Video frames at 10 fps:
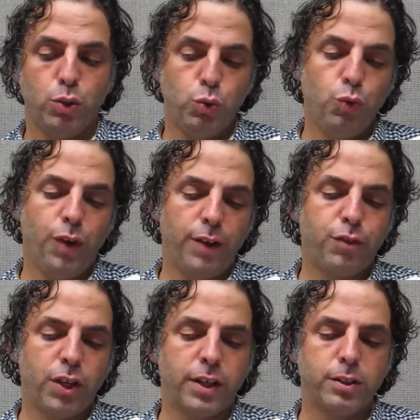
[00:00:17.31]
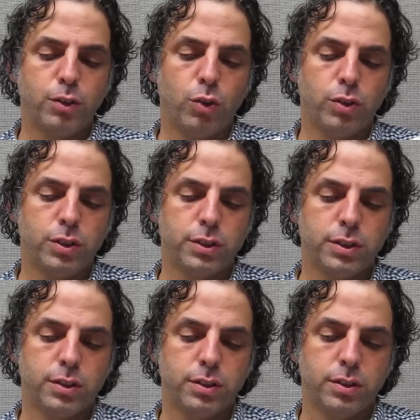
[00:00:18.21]
2 5-shekel coins.
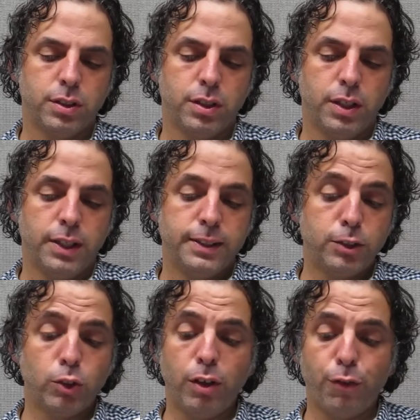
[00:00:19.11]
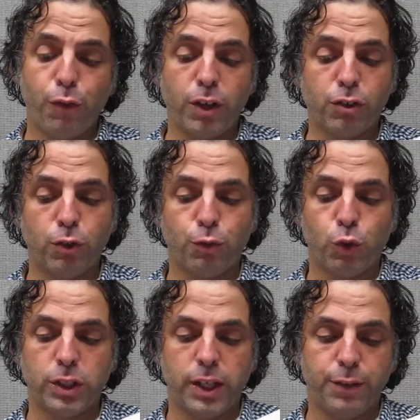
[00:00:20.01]
That's only a fraction of
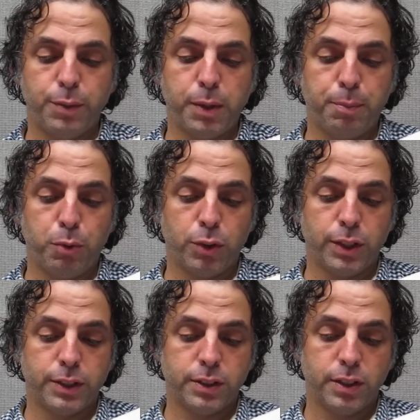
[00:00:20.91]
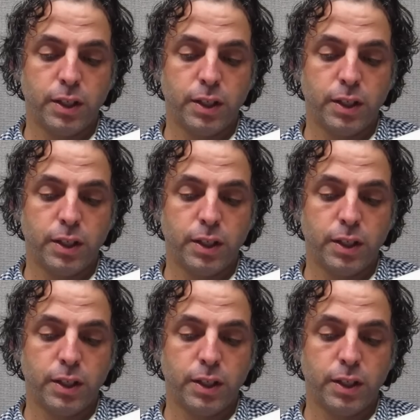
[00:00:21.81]
what I have in my pocket.